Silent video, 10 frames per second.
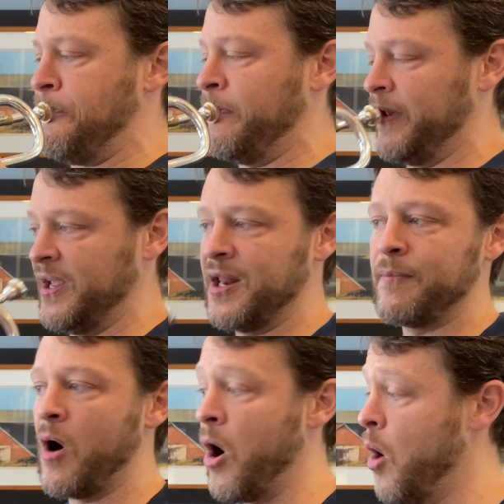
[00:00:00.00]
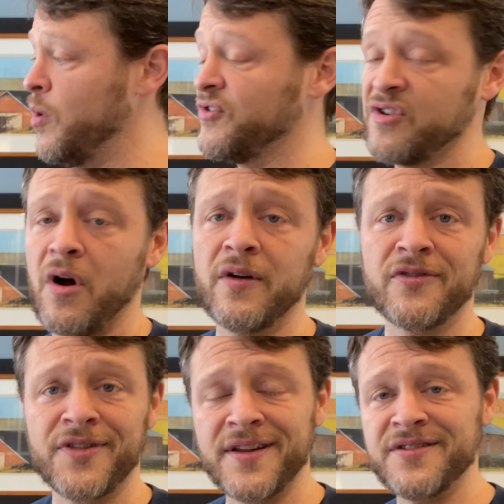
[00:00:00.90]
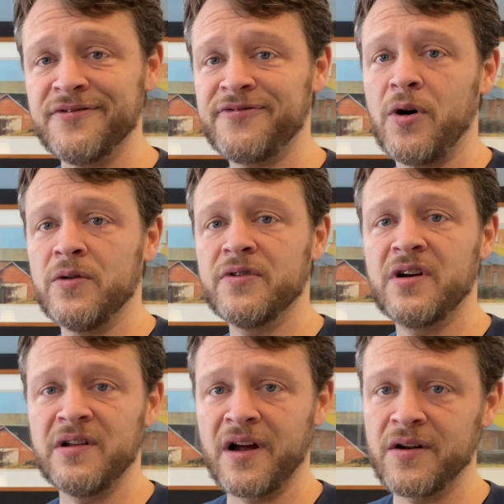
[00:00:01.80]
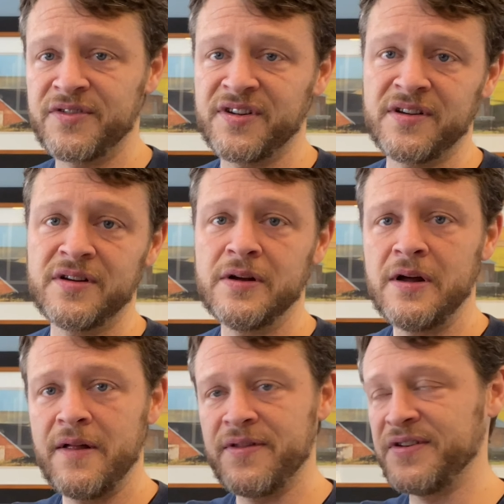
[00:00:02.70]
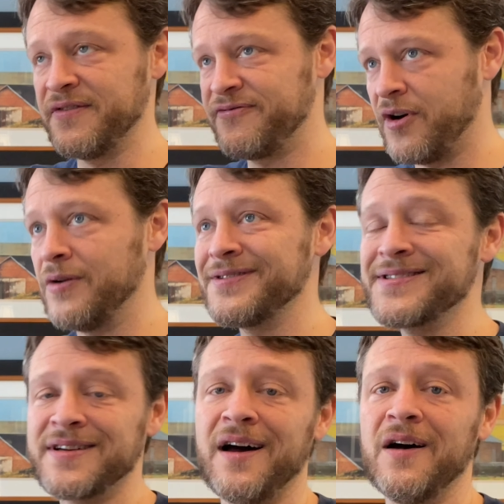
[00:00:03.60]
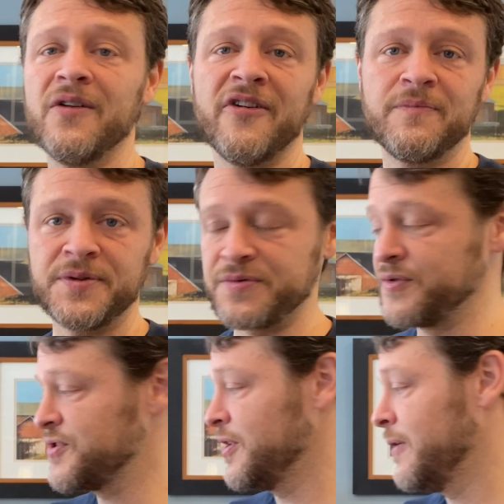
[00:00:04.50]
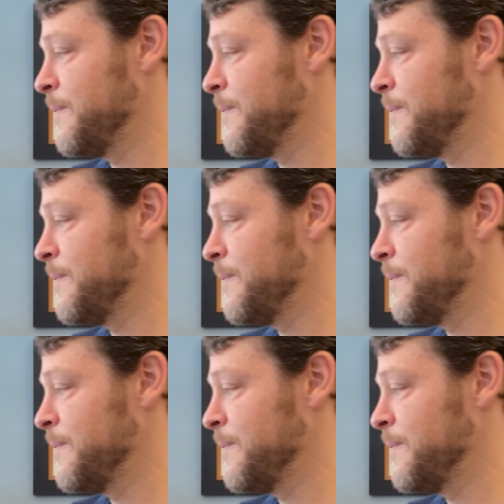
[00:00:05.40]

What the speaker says: And again, I'm always going for that default clarity, the default style of Petrushka.